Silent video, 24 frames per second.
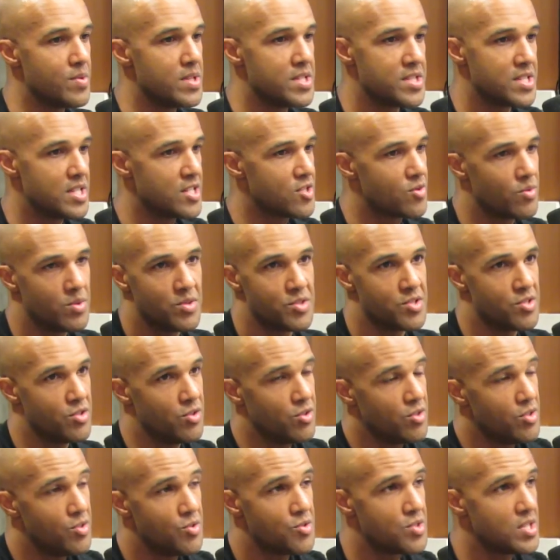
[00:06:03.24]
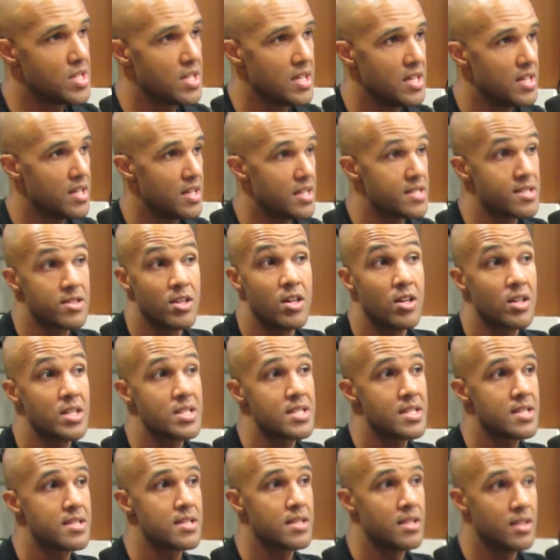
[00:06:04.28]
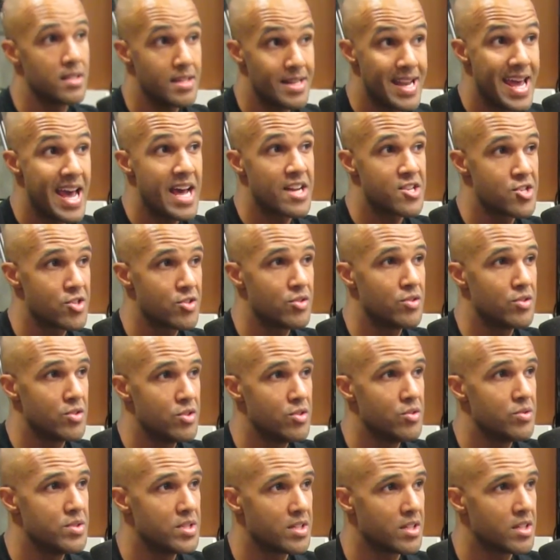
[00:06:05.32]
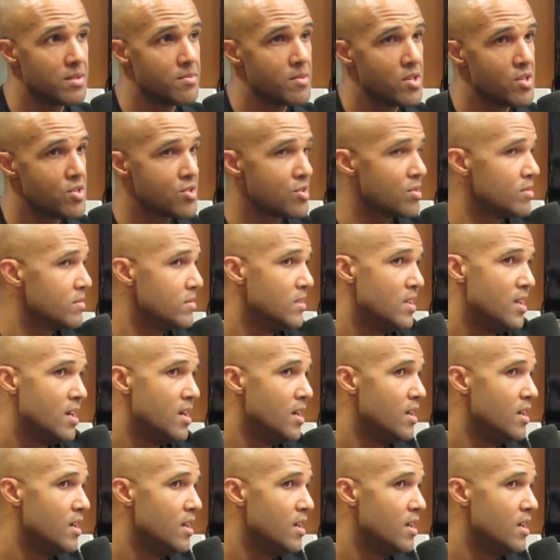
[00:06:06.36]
residuals, you'll usually get, as long as it's a national union commercial,